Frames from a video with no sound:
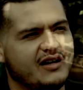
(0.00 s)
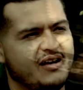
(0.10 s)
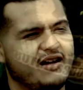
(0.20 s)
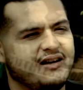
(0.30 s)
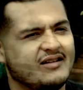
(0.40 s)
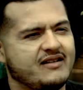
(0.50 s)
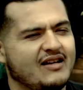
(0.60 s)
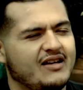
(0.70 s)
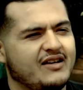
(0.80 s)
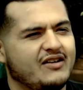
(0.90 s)
And
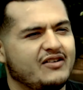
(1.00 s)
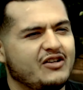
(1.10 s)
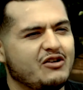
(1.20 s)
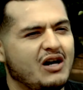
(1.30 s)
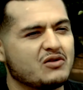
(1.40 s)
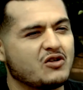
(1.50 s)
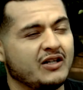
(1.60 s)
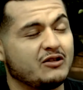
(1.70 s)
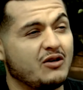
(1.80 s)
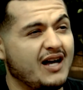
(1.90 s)
I was
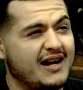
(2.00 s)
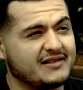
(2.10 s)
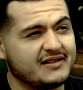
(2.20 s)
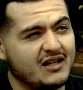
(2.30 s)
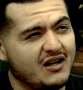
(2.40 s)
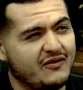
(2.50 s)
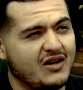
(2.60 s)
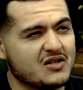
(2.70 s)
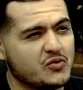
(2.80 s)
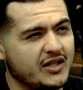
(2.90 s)
going through a lot of stuff.
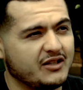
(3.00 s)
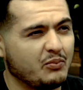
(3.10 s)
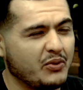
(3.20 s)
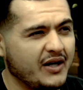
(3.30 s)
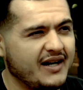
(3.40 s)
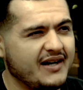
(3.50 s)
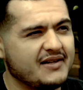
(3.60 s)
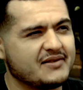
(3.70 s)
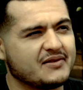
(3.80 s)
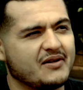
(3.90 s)
I was really
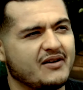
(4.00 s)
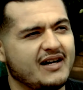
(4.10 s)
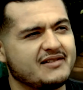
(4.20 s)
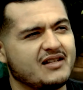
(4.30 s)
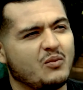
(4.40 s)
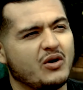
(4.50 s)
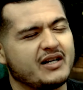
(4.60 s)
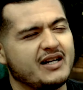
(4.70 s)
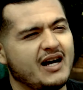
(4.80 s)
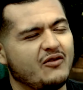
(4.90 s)
depressed, or I stopped
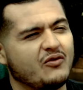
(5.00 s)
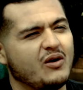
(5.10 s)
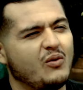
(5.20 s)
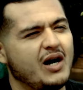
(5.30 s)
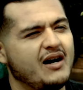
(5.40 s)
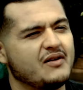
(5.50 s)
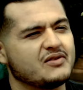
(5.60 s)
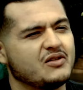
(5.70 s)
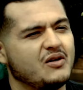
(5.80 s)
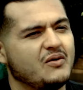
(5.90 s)
working out for a while.
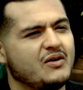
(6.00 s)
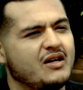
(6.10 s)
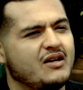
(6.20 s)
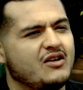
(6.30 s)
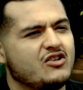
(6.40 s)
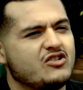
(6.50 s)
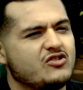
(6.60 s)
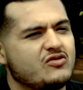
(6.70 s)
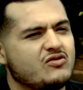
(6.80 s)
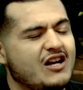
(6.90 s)
So
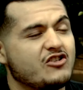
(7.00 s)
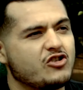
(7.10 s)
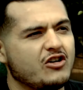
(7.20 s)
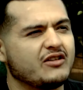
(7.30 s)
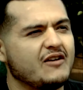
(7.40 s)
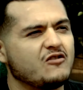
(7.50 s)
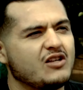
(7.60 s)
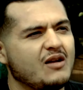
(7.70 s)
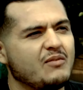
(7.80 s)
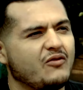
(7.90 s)
that shirt that you
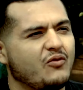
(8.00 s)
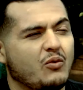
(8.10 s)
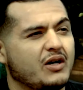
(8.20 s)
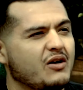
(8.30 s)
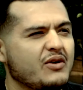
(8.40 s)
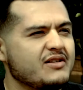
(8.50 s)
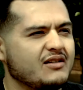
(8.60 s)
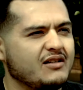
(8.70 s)
sent me, for whatever reason,